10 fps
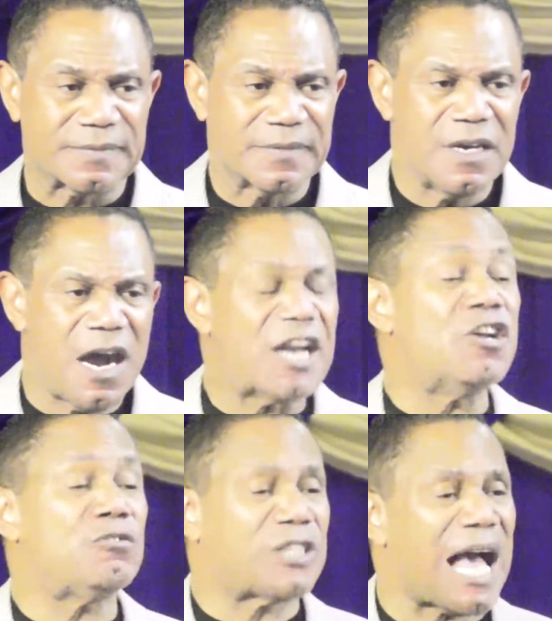A
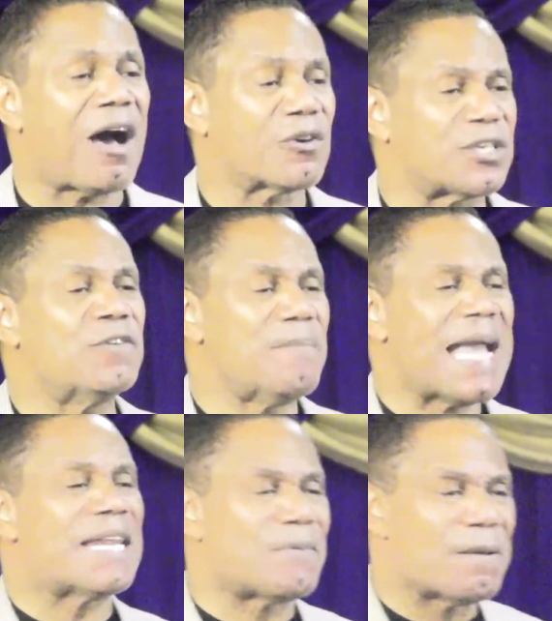new talk. You
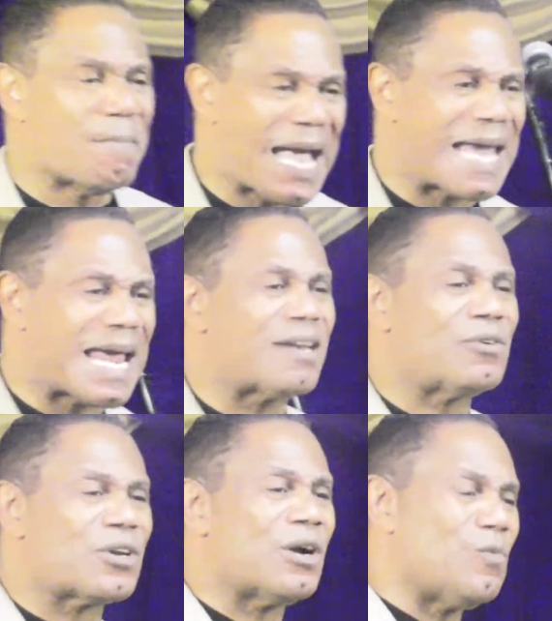made up your mind. I
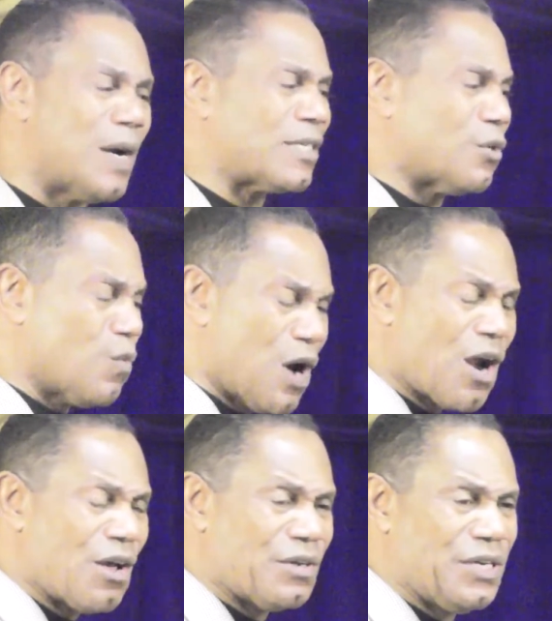don't care what the
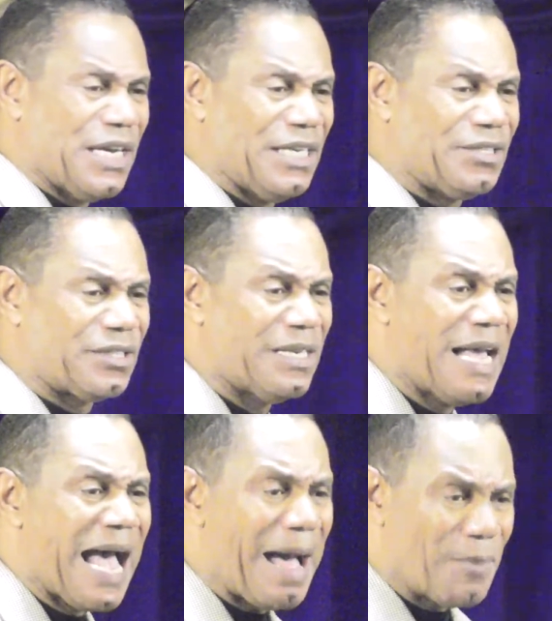world does.
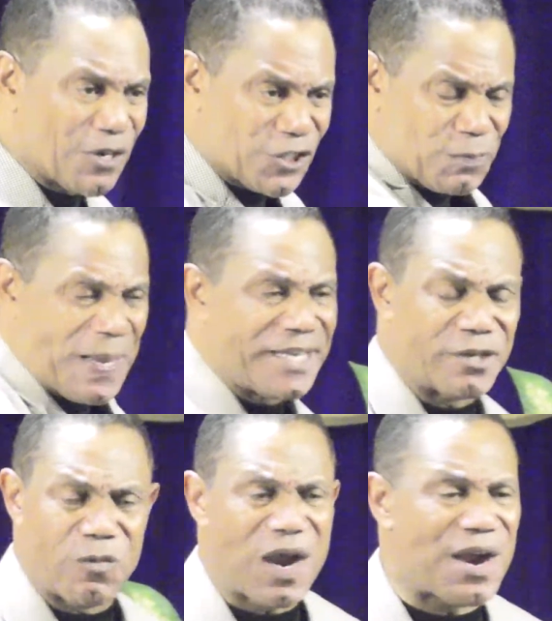I'm going to speak the
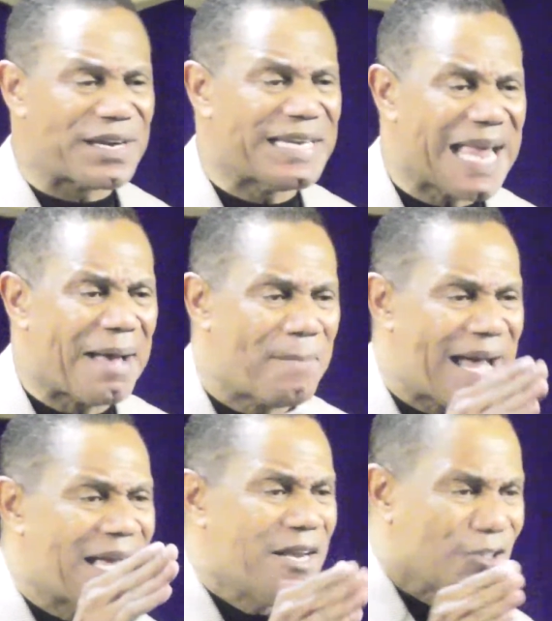word and not
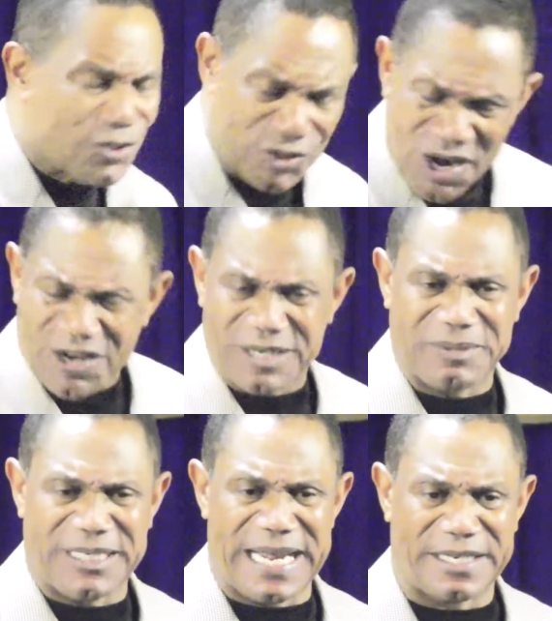my
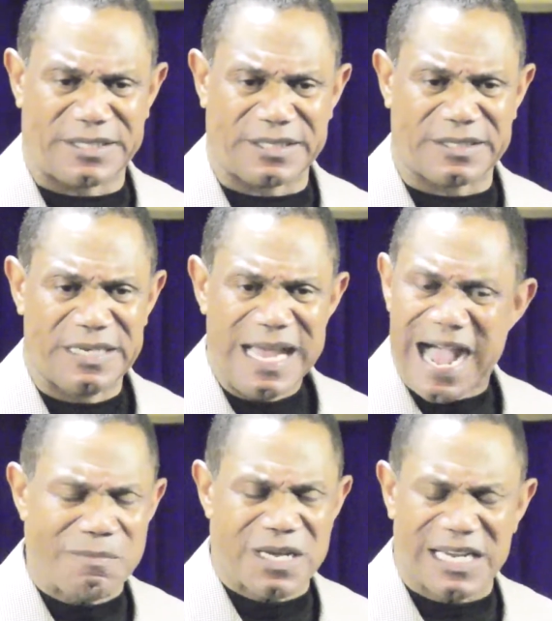circumstances.
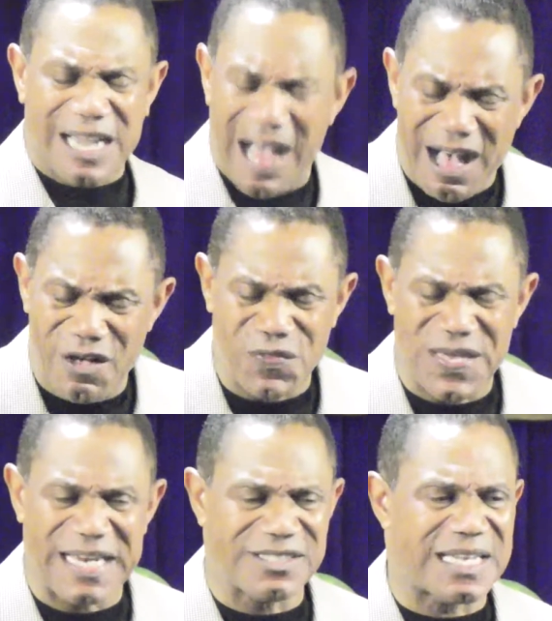I'm going to call
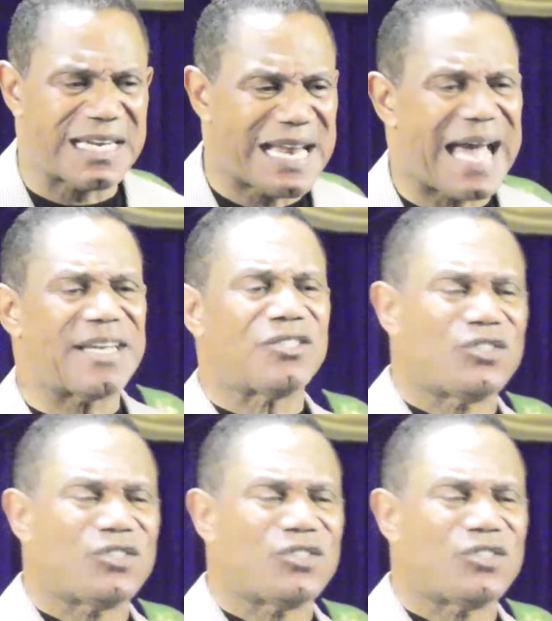things that are not as